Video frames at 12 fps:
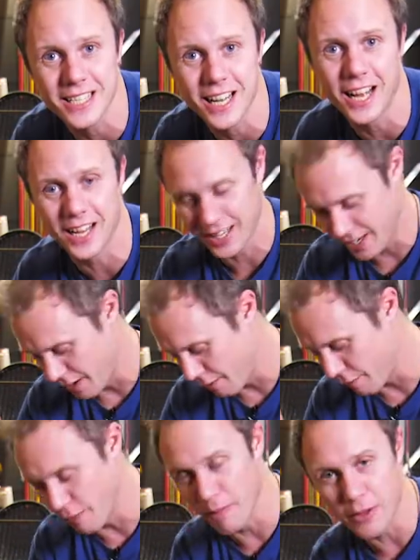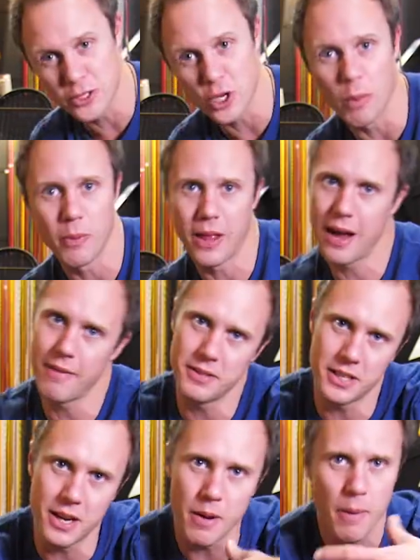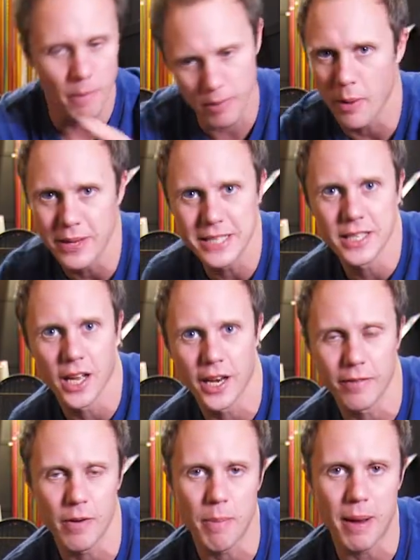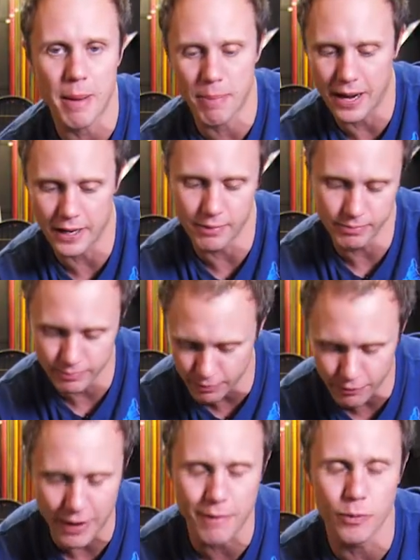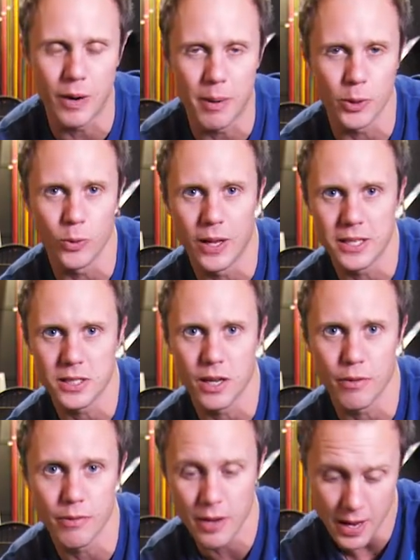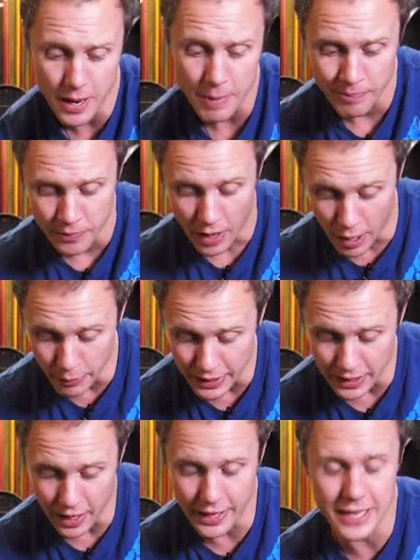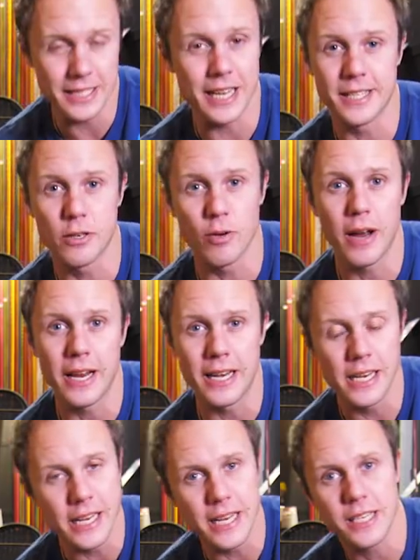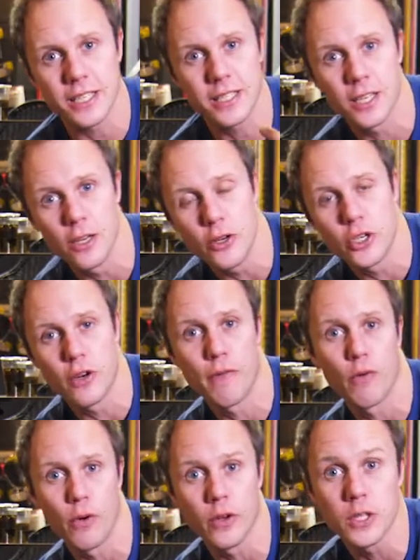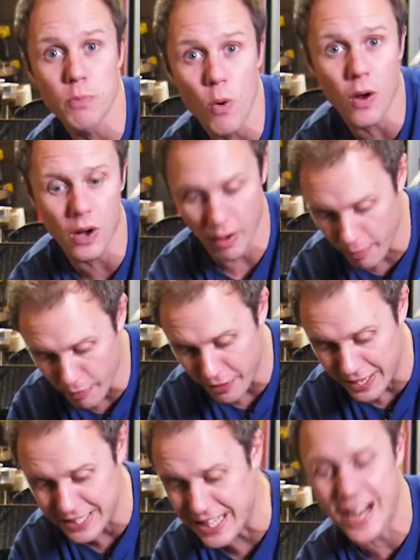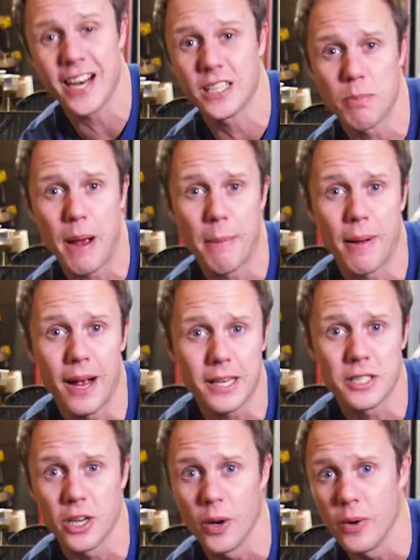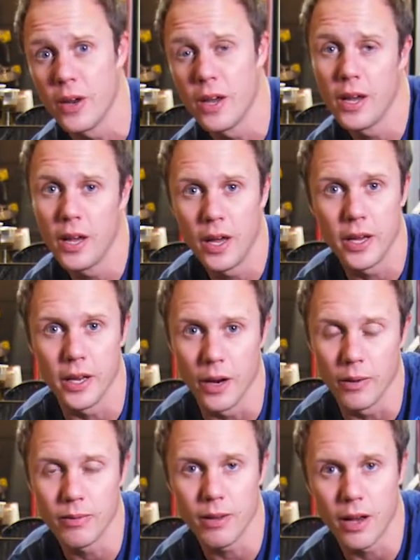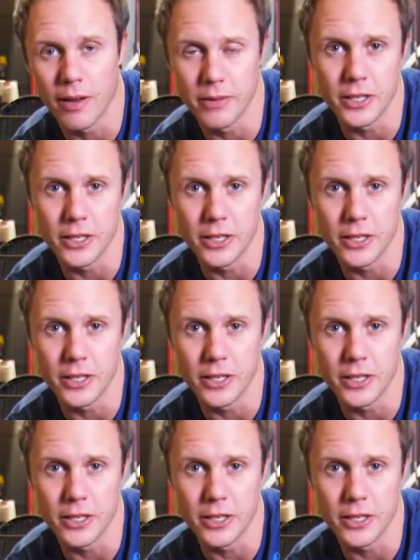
that from the top without having to go inside of your backpack and faff around with all that stuff. I really like this. It's a great, neat solution for your sport climbing things, and it's a backpack, so, you know, I have an